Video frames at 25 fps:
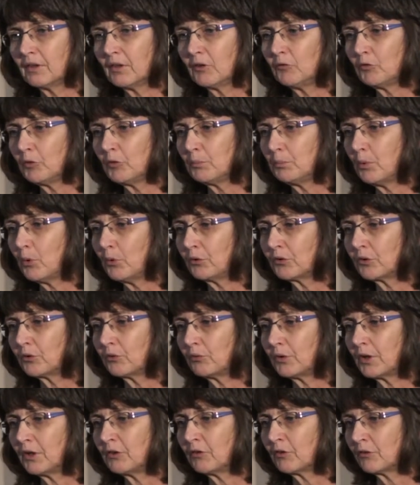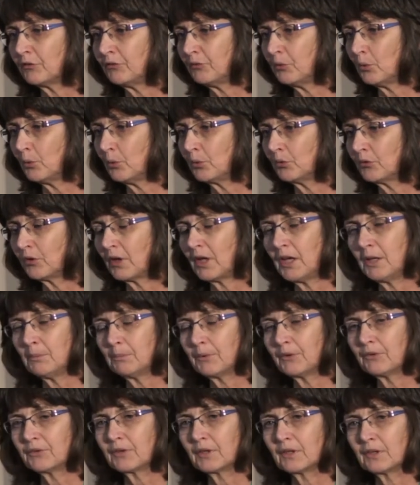and reported rates of 4 to
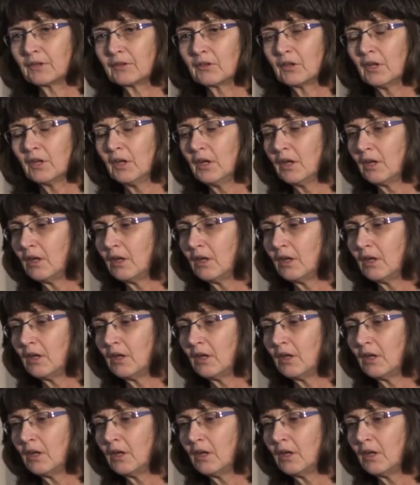8%